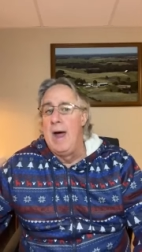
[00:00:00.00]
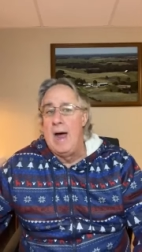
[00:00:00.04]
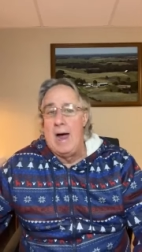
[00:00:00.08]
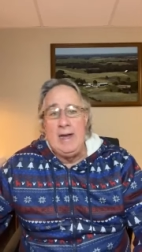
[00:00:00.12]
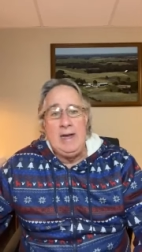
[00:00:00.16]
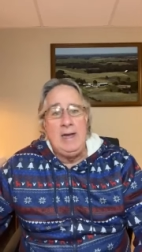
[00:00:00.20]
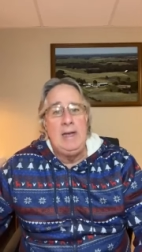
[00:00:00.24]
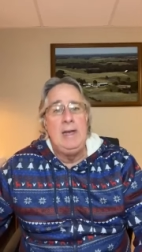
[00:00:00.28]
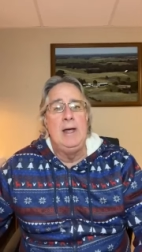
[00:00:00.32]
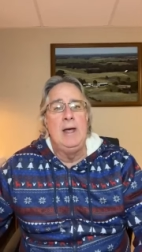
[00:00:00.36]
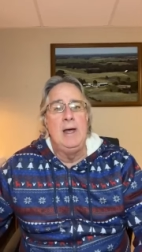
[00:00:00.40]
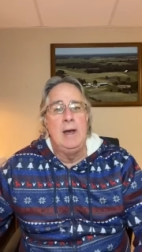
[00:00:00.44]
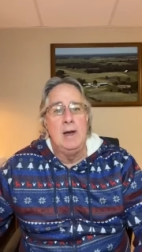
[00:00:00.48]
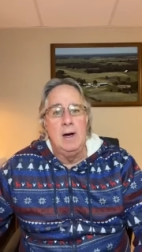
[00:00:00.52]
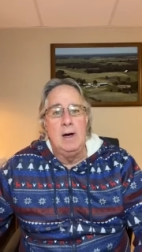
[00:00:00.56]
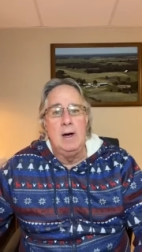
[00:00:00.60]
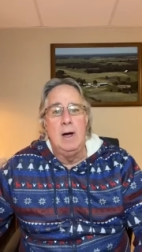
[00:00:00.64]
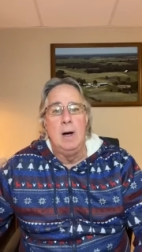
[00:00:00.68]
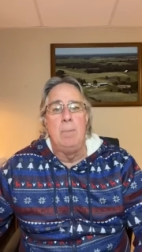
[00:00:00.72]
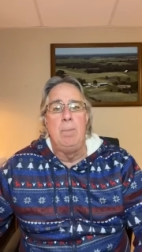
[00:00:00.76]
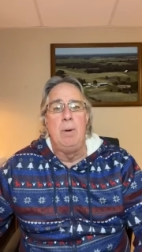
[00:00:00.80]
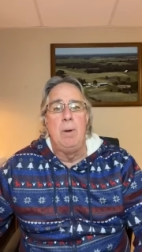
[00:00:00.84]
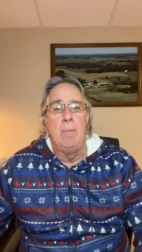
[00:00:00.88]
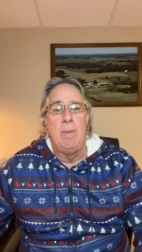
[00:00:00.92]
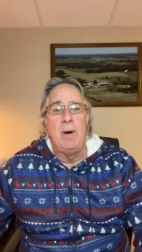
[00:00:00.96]
I need to get a
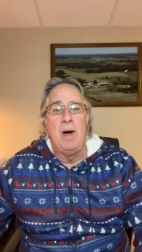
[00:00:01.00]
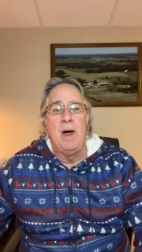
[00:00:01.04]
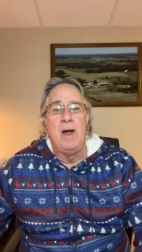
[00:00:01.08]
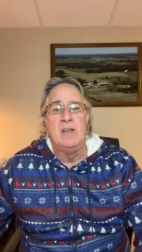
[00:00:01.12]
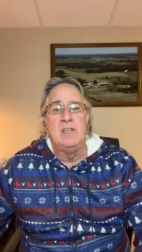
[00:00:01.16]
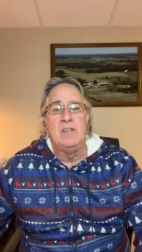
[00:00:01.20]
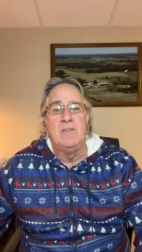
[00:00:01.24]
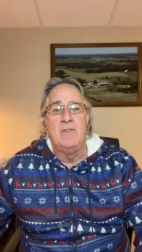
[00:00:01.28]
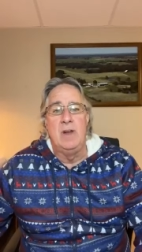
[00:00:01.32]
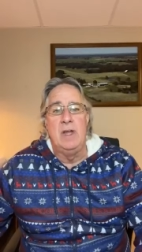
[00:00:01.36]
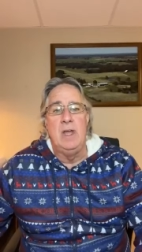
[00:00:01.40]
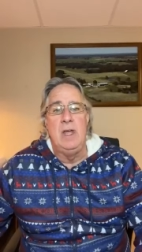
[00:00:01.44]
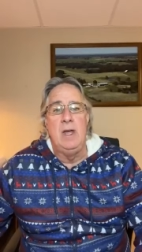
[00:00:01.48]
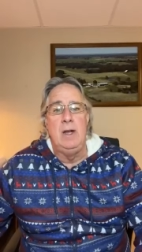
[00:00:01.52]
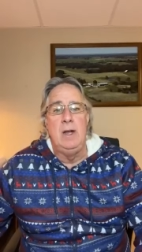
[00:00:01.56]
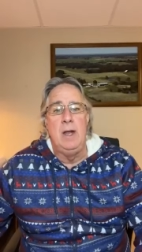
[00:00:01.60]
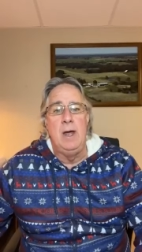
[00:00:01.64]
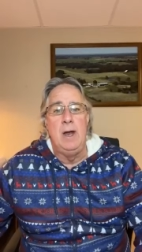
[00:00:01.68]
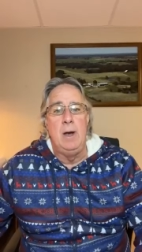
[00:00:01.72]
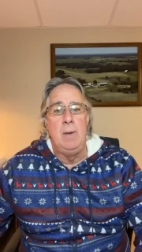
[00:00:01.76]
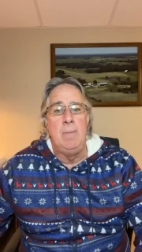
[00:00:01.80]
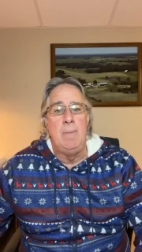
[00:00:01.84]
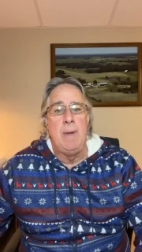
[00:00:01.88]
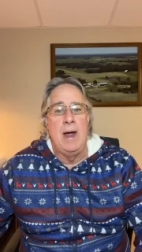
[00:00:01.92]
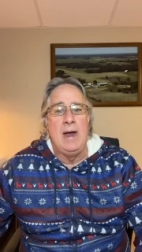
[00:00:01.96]
couple of pints of
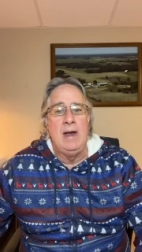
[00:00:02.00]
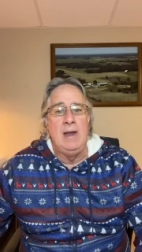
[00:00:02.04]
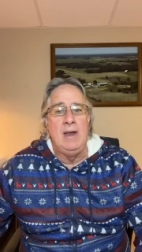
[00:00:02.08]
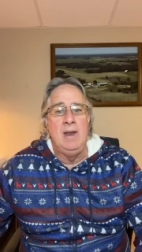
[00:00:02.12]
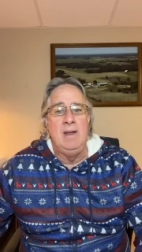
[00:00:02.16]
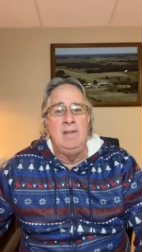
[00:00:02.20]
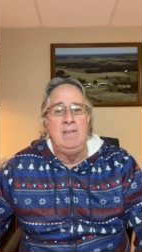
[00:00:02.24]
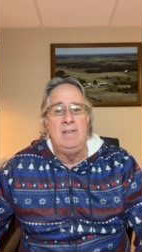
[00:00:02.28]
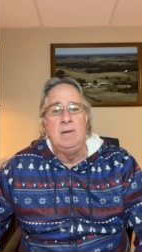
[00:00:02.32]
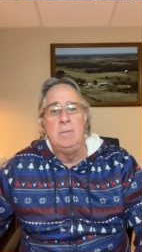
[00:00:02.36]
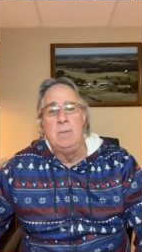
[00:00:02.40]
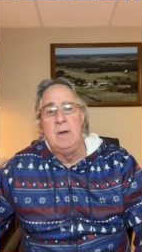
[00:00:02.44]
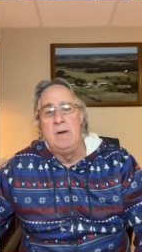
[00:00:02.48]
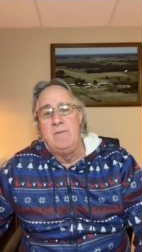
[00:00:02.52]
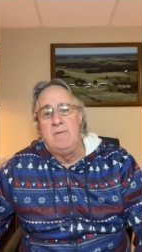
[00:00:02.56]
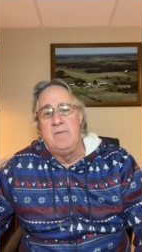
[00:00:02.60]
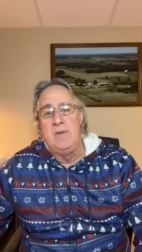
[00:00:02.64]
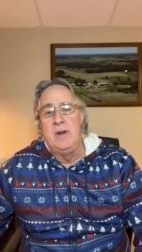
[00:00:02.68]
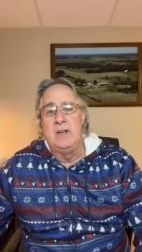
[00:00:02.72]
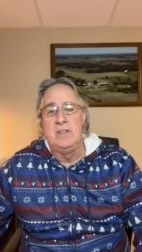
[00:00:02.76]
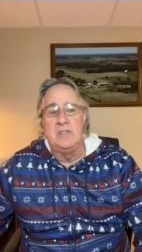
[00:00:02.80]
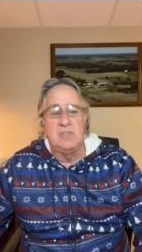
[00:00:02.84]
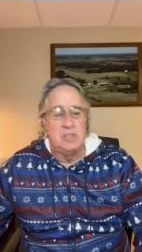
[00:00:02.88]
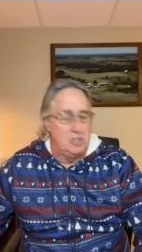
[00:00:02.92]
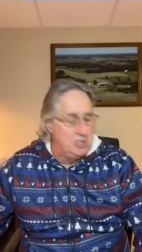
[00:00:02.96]
chelated magnesium and
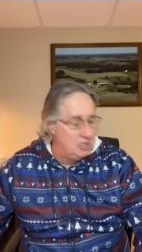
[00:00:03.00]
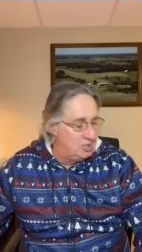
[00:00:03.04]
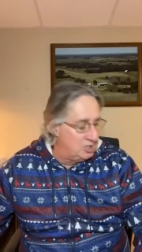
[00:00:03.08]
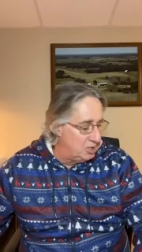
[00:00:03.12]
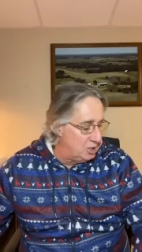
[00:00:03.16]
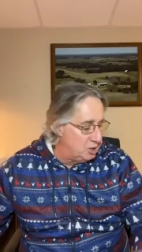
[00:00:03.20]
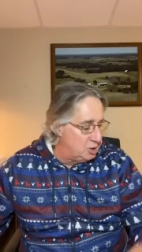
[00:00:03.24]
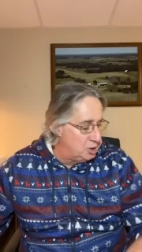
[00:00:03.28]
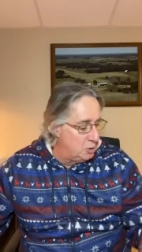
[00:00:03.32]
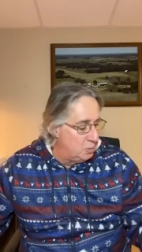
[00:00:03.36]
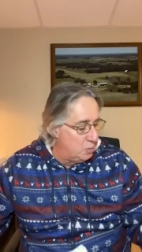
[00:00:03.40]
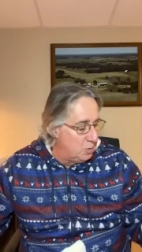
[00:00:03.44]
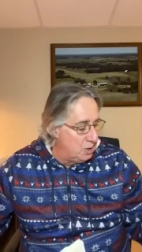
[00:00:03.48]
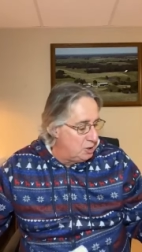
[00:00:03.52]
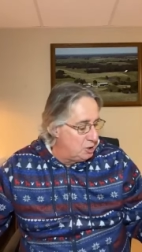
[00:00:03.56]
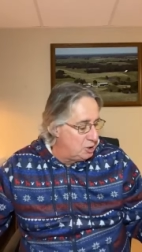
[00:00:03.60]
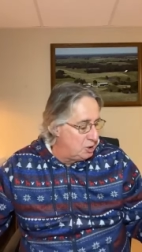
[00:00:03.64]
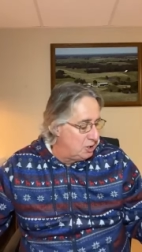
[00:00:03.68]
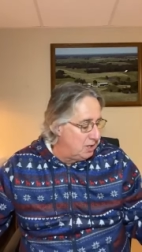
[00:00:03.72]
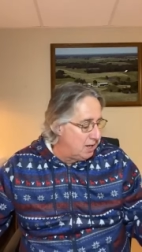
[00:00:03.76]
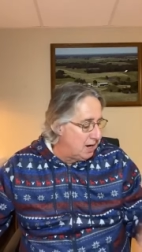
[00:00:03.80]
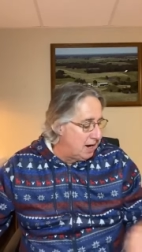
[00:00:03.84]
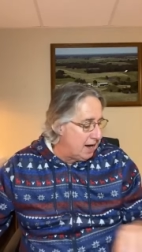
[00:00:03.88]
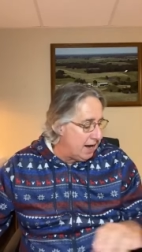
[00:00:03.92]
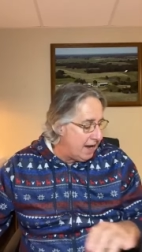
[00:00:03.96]
fix this
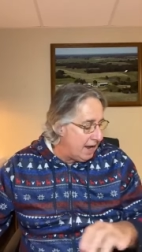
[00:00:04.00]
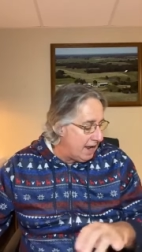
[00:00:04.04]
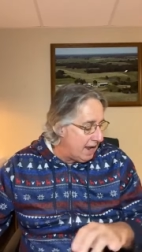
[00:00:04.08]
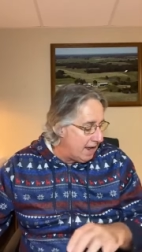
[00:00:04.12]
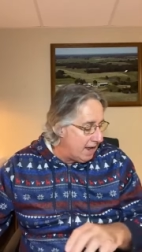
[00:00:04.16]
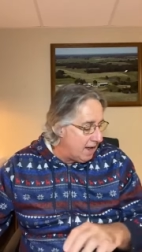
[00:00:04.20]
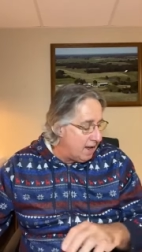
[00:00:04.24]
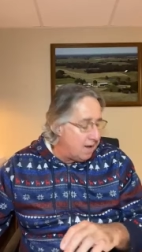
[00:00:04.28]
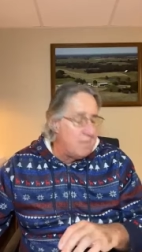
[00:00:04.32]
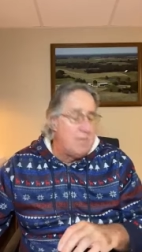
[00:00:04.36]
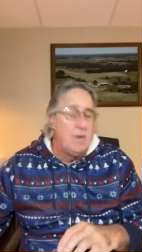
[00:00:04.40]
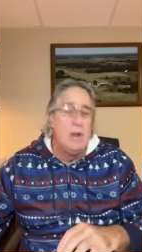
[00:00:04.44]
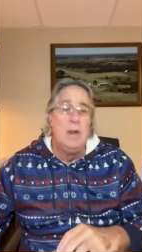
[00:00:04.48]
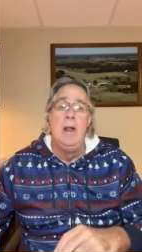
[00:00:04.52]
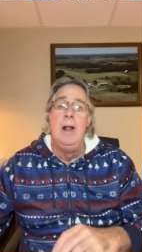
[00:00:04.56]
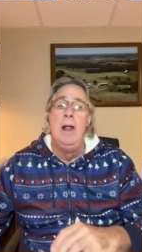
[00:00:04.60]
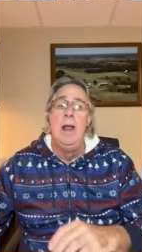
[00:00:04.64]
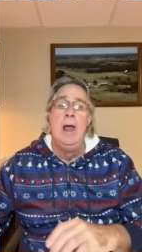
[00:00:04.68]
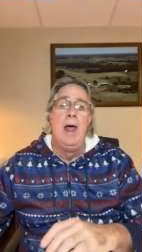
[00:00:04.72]
situation that I have.